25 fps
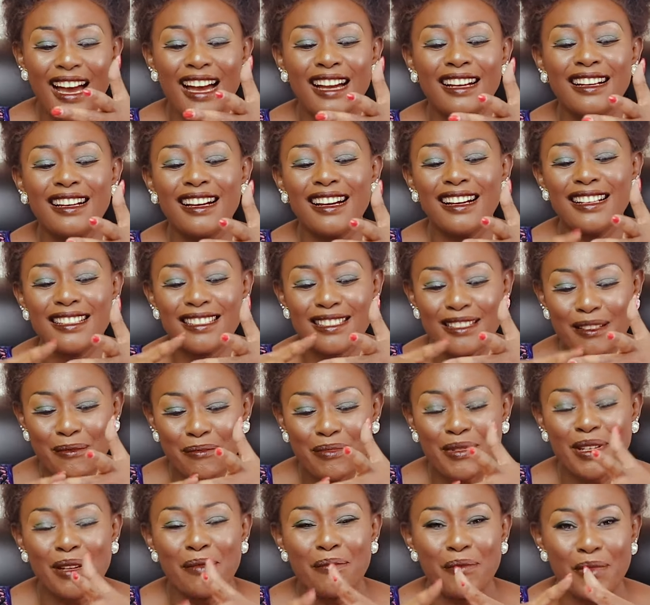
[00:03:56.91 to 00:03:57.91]
August,
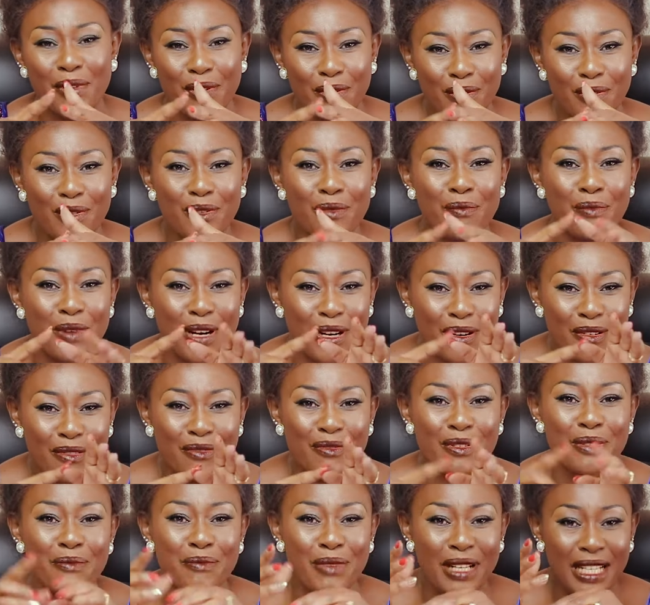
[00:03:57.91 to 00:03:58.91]
September, October,
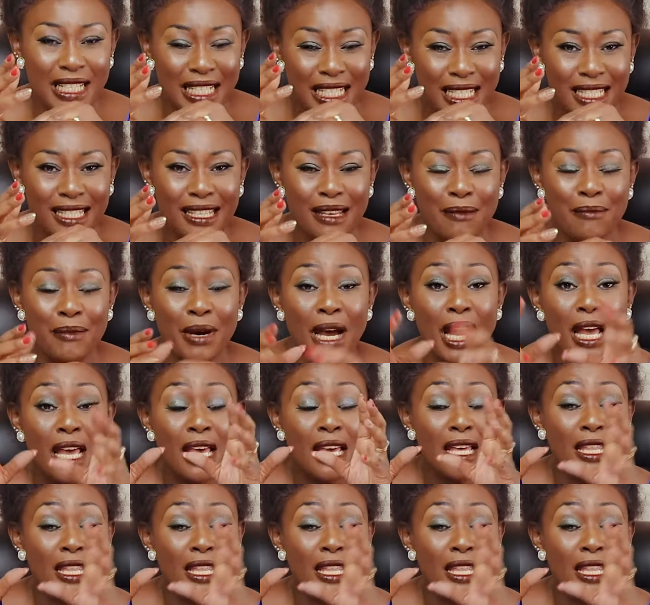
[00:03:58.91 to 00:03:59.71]
November, December.